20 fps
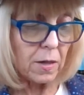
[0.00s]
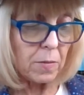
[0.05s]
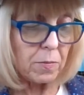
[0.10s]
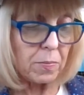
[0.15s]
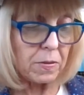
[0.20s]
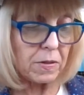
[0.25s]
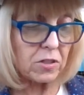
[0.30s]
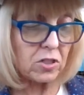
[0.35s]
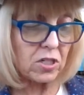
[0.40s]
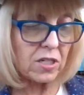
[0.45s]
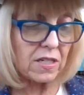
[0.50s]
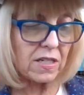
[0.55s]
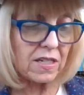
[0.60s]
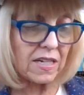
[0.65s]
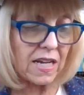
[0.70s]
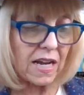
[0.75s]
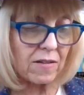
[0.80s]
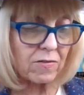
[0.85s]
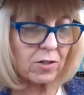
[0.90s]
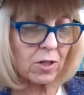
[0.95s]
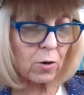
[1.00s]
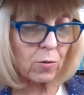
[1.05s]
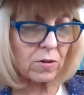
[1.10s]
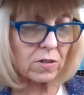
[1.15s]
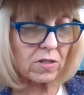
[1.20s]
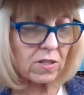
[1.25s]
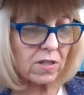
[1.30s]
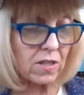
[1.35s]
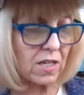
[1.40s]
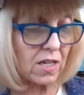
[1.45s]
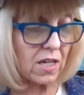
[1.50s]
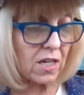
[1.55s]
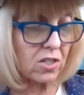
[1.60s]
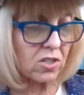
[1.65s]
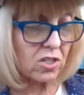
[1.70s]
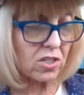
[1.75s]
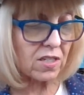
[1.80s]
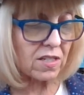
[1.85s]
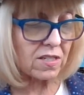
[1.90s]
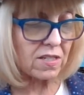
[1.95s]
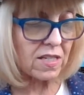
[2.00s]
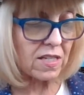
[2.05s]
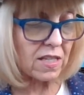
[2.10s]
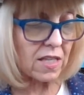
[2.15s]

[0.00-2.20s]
but she didn't have to go into the kitchen to see